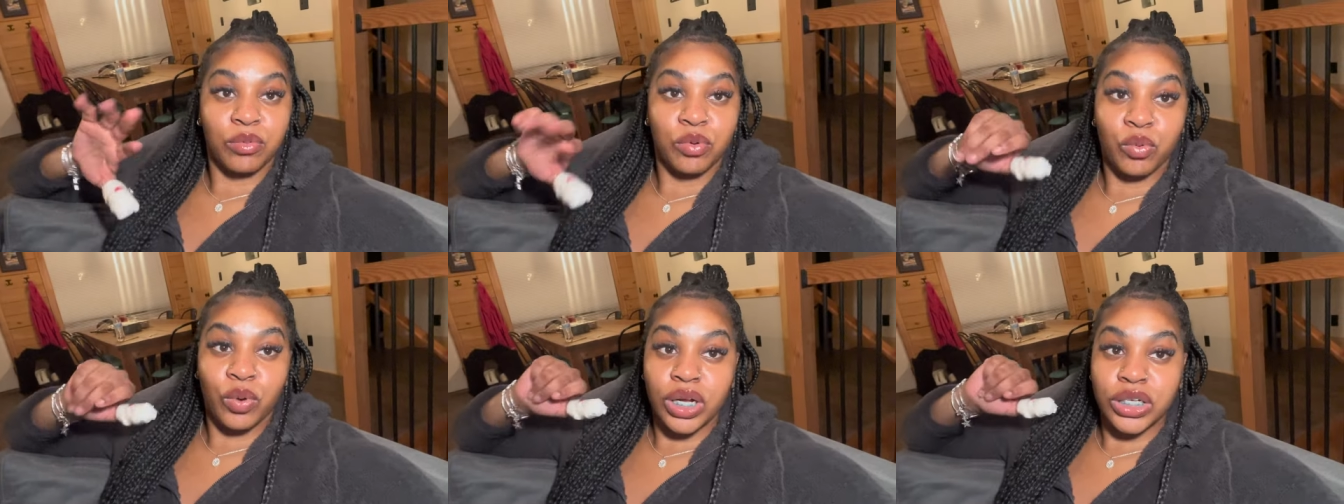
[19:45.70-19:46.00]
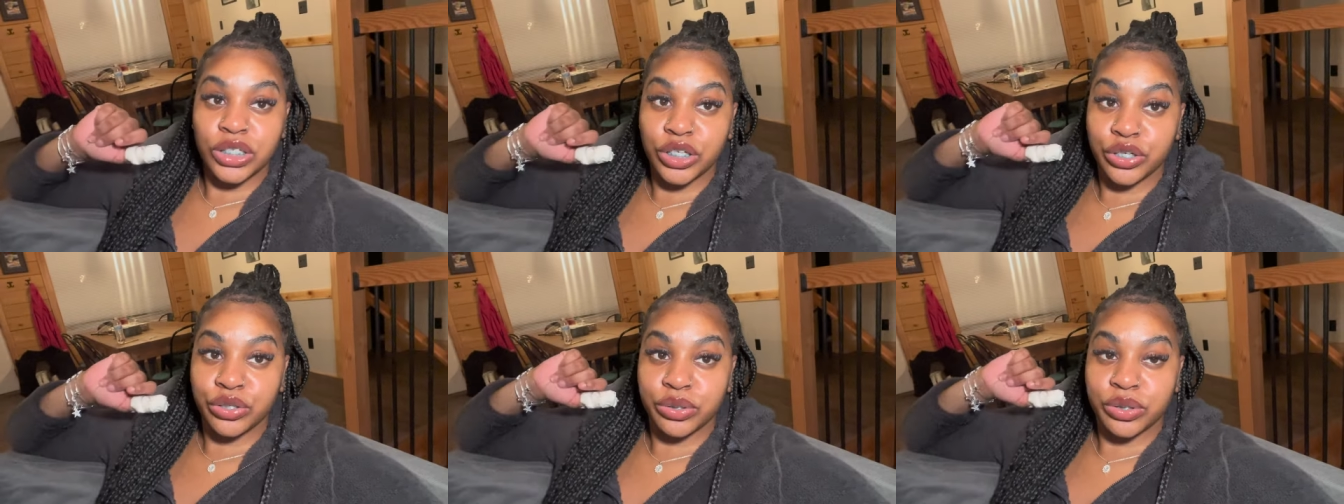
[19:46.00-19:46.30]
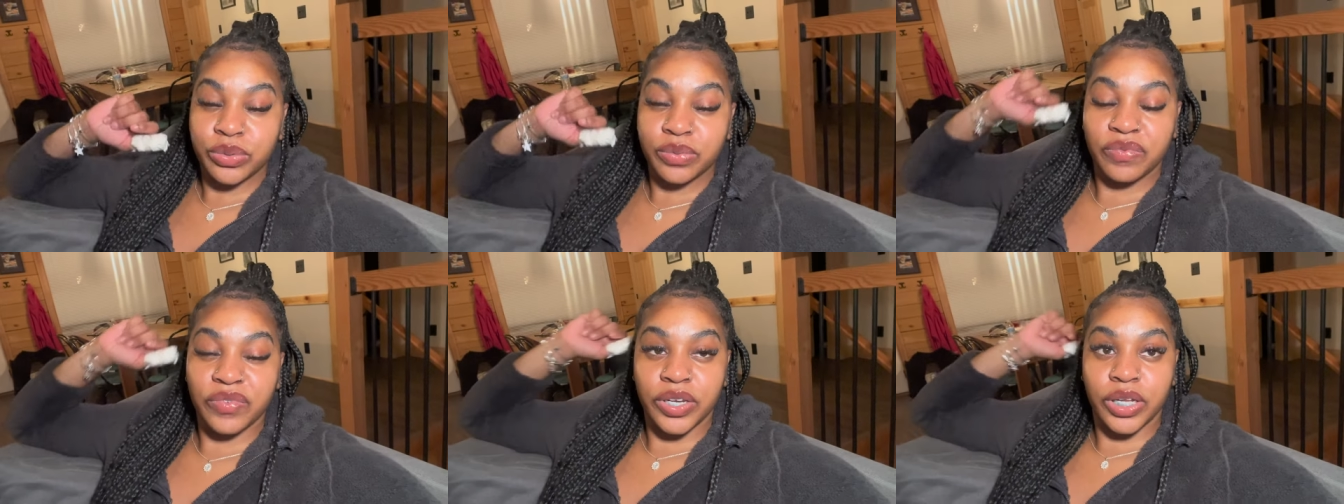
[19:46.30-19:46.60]
we're watching
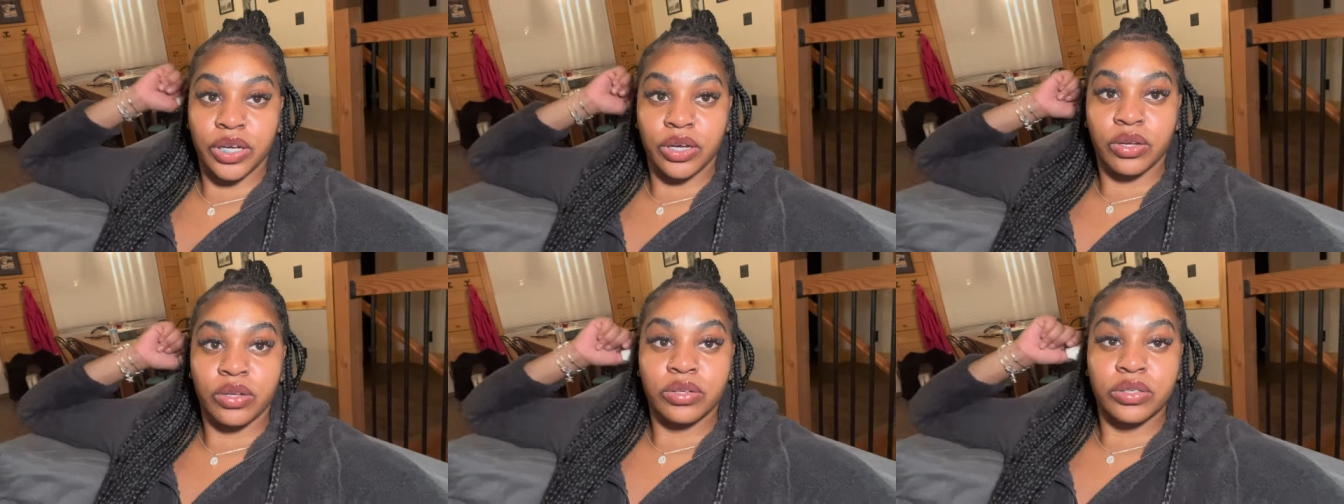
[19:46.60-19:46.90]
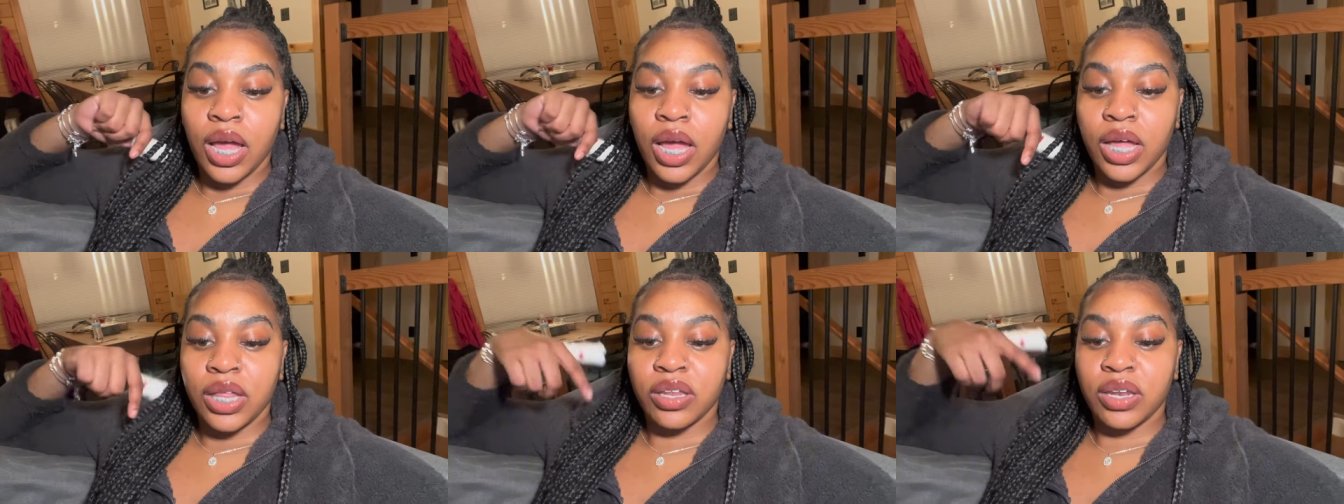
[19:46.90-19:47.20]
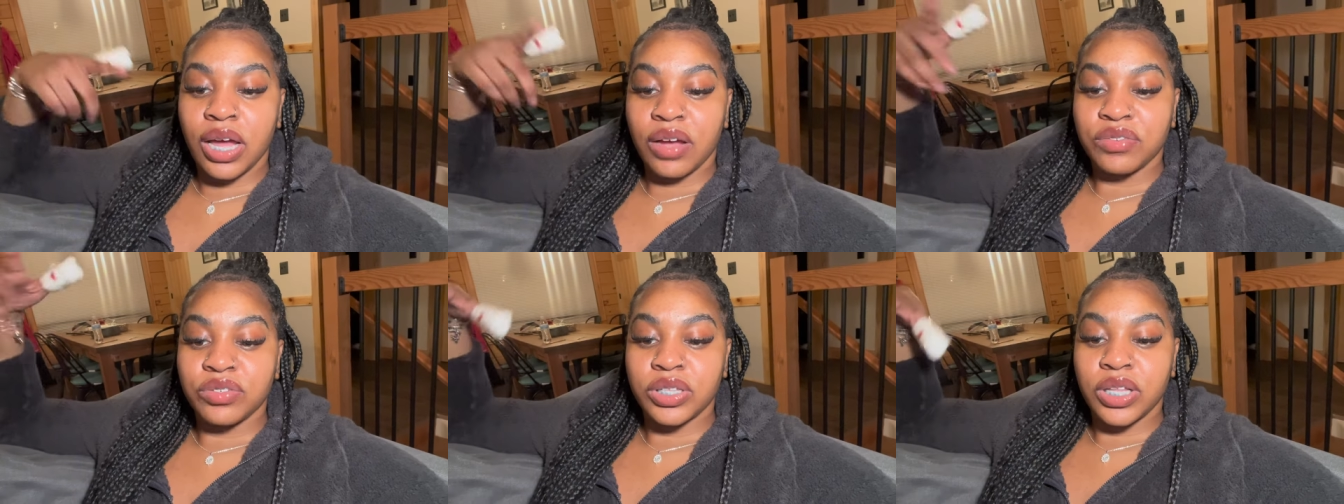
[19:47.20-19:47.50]
YouTube videos. And
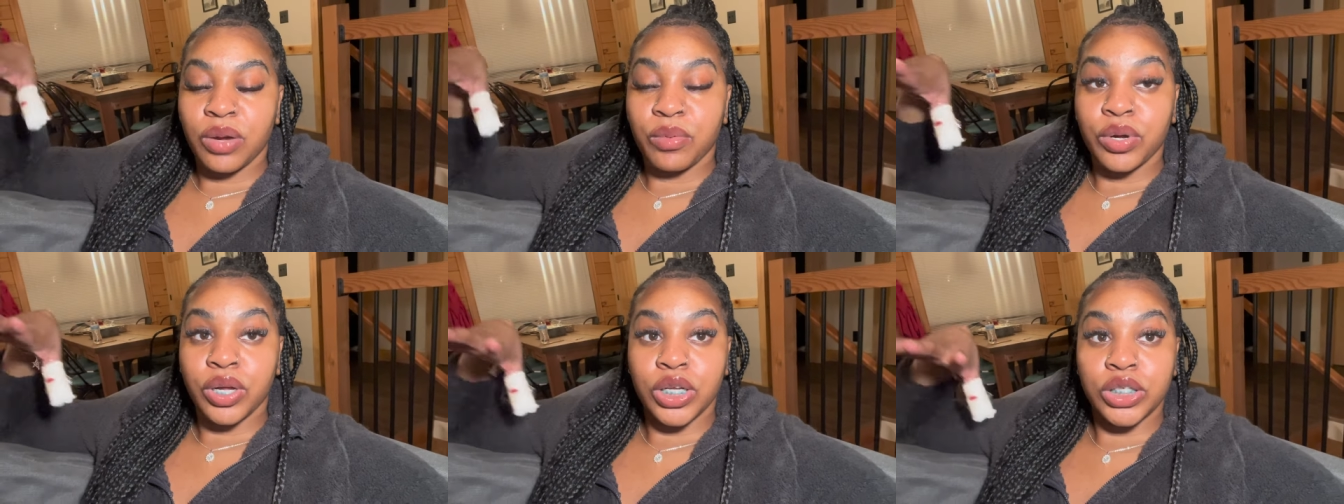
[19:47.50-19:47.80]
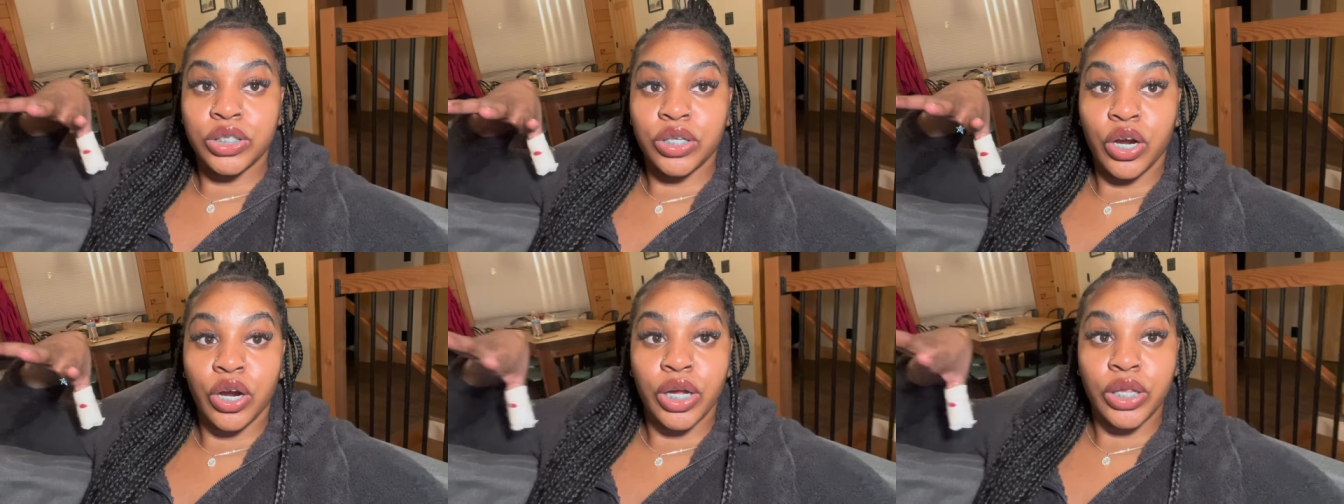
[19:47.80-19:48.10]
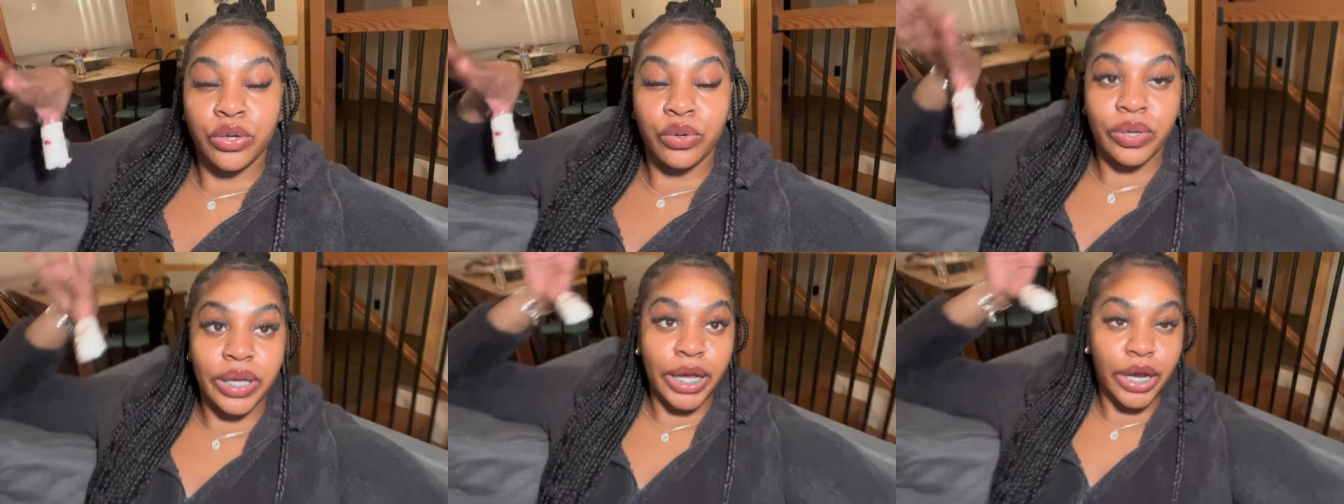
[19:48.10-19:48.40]
then after that, we're gonna start
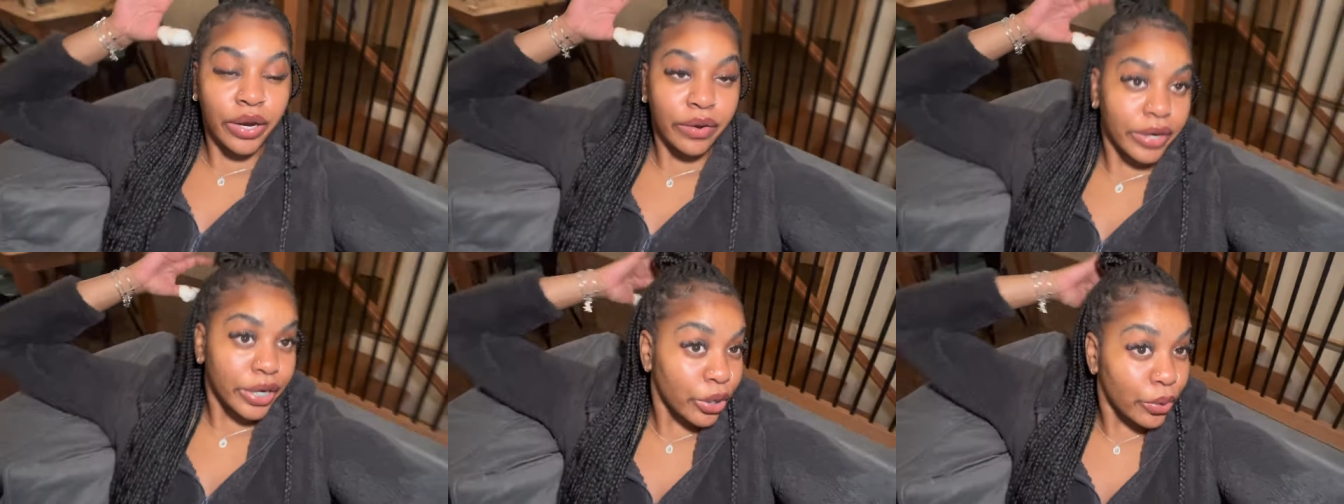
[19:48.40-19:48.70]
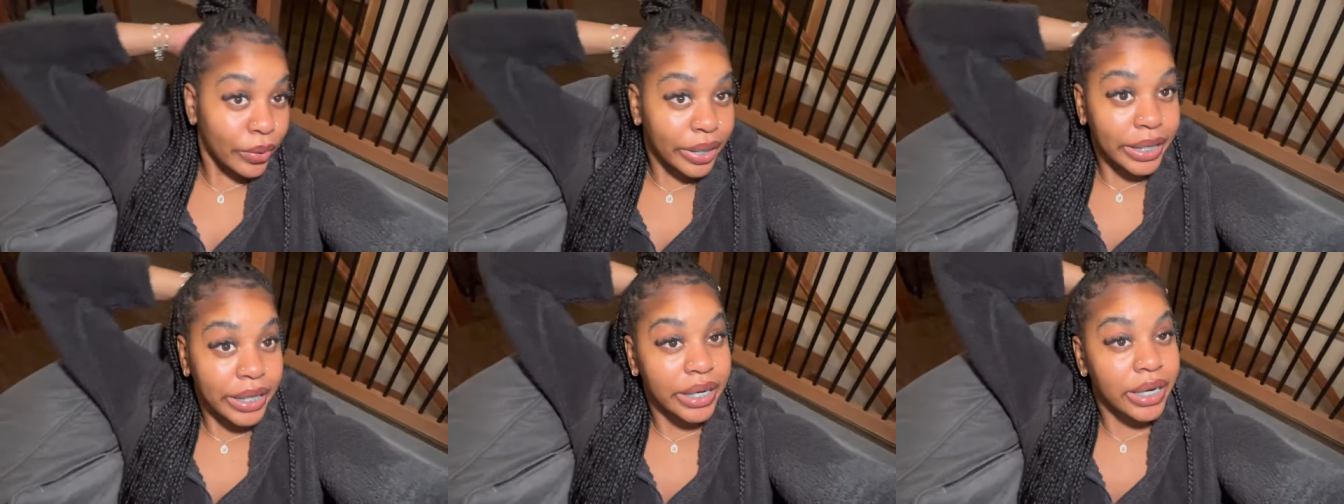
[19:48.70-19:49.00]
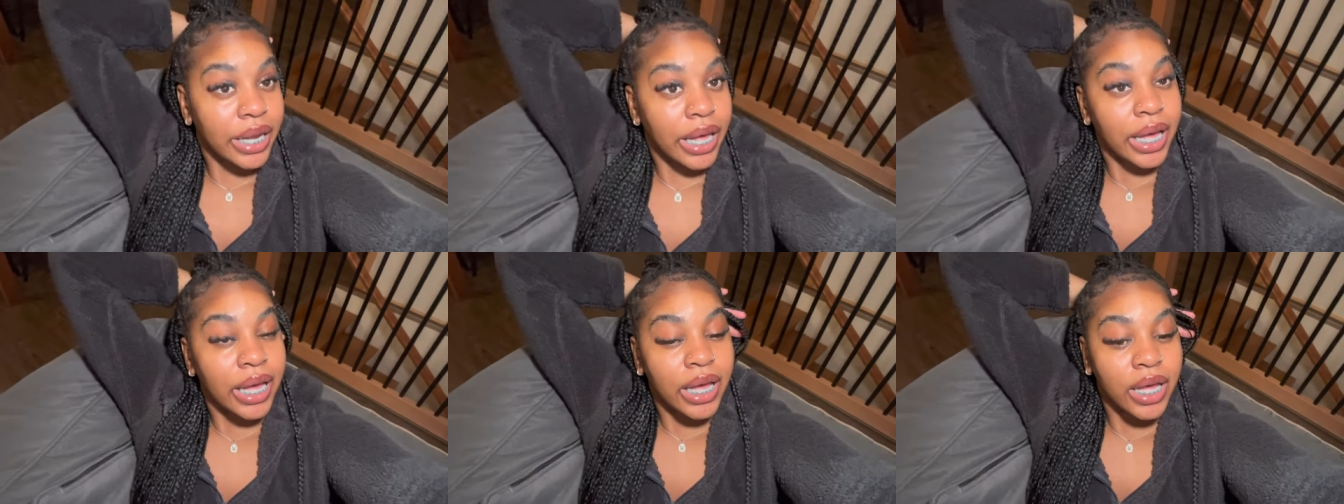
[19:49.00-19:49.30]
our little
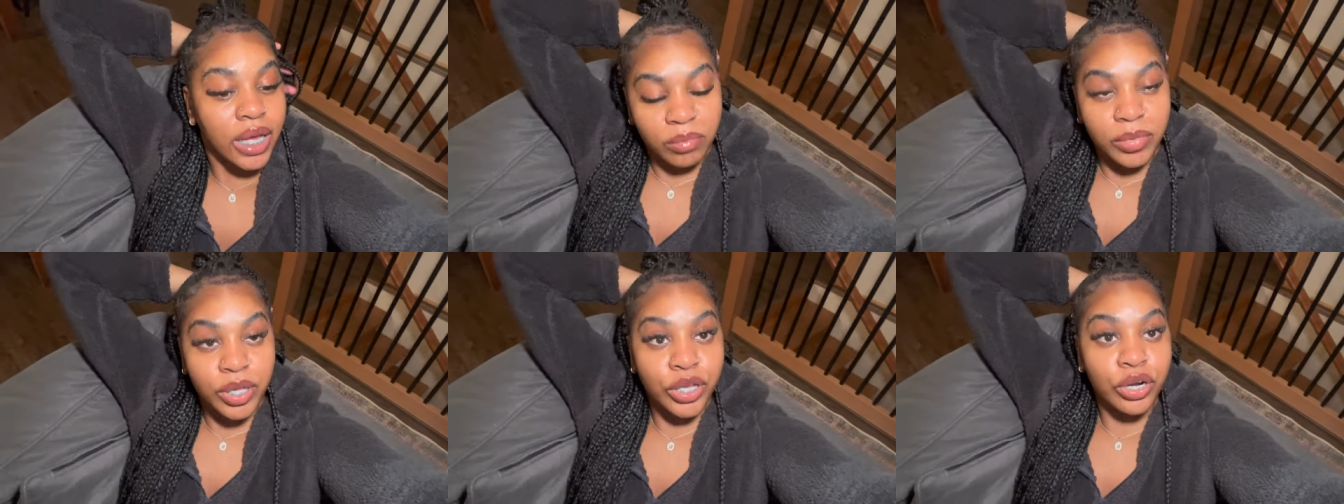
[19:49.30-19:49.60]
karaoke night,